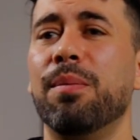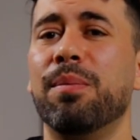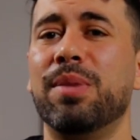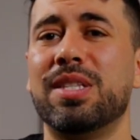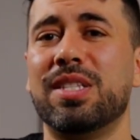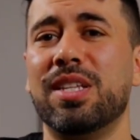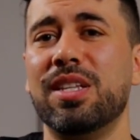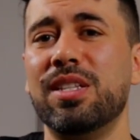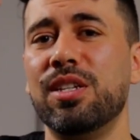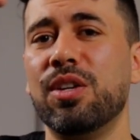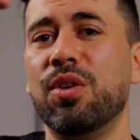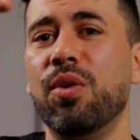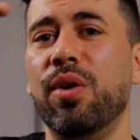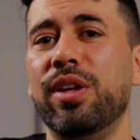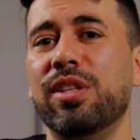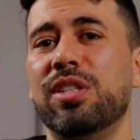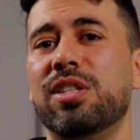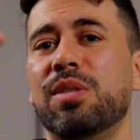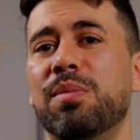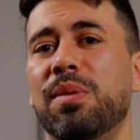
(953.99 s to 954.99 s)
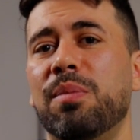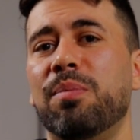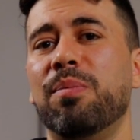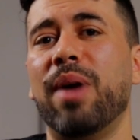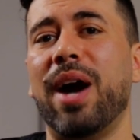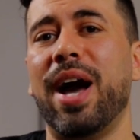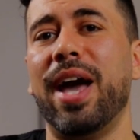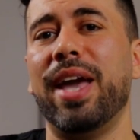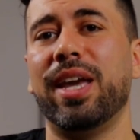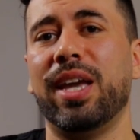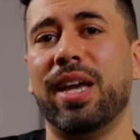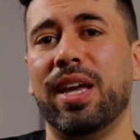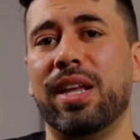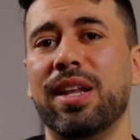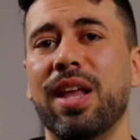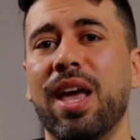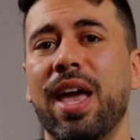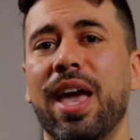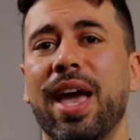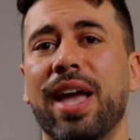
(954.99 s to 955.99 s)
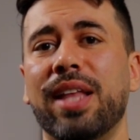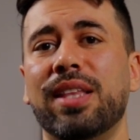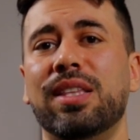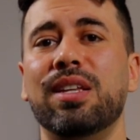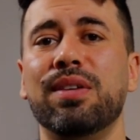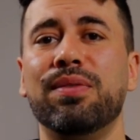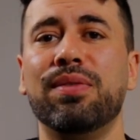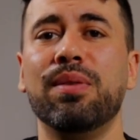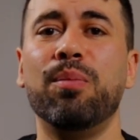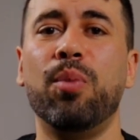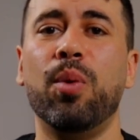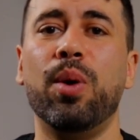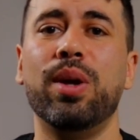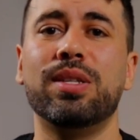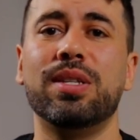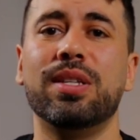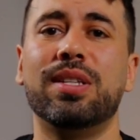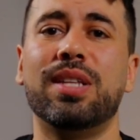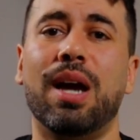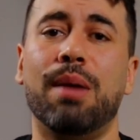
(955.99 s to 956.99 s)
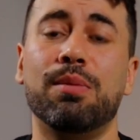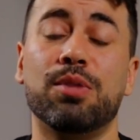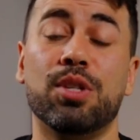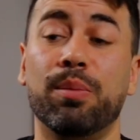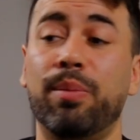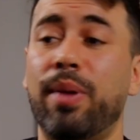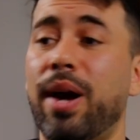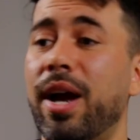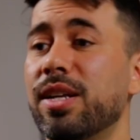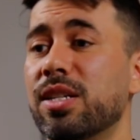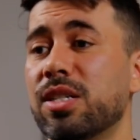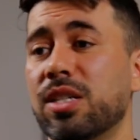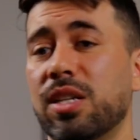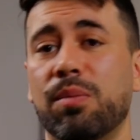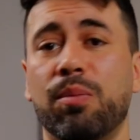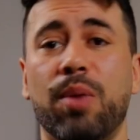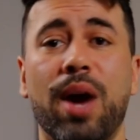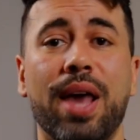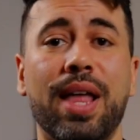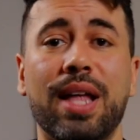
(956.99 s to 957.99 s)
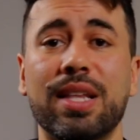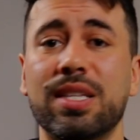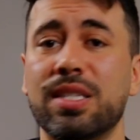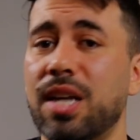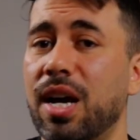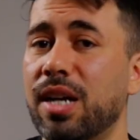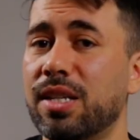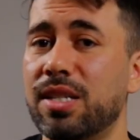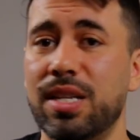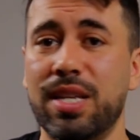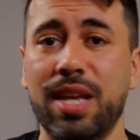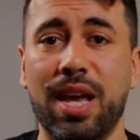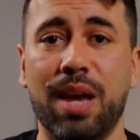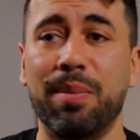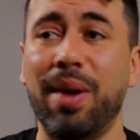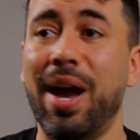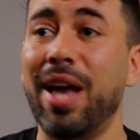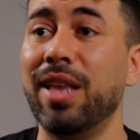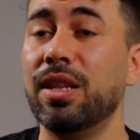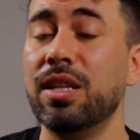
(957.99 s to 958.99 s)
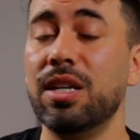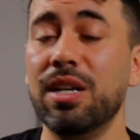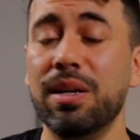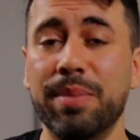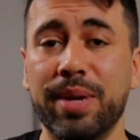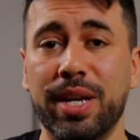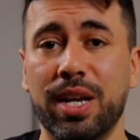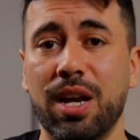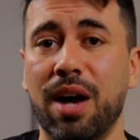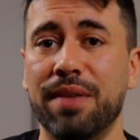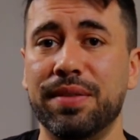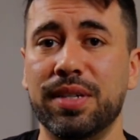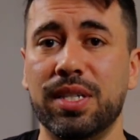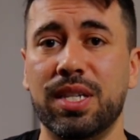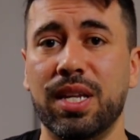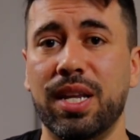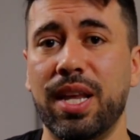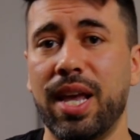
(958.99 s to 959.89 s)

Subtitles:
But since you're going to be buying it at different points in time, so buy that stock today, buy a little bit of it